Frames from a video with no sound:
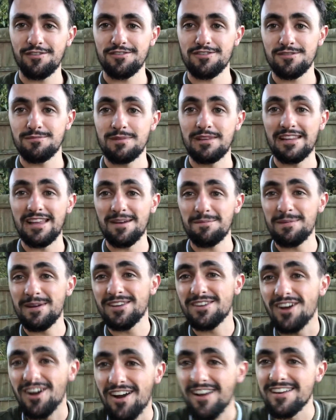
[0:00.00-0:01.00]
There's gonna be a lot of me
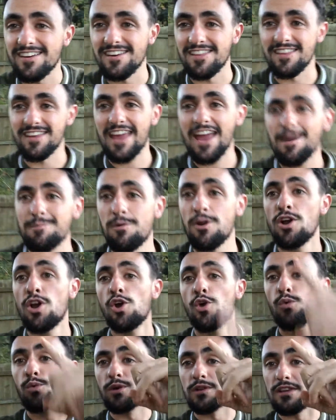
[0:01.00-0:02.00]
talking to the camera
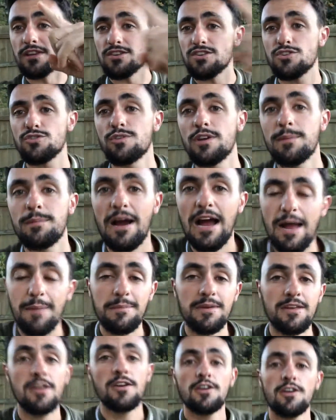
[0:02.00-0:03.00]
with this tree behind
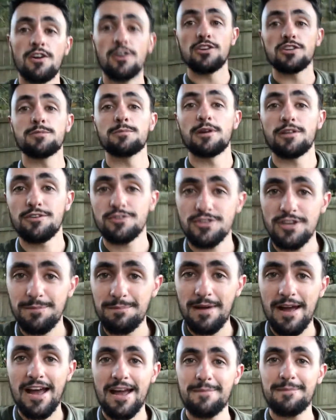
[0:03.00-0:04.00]
me or some other shit
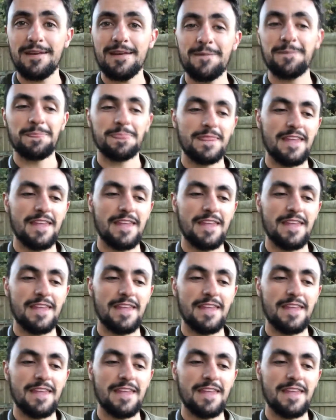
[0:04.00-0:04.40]
behind me.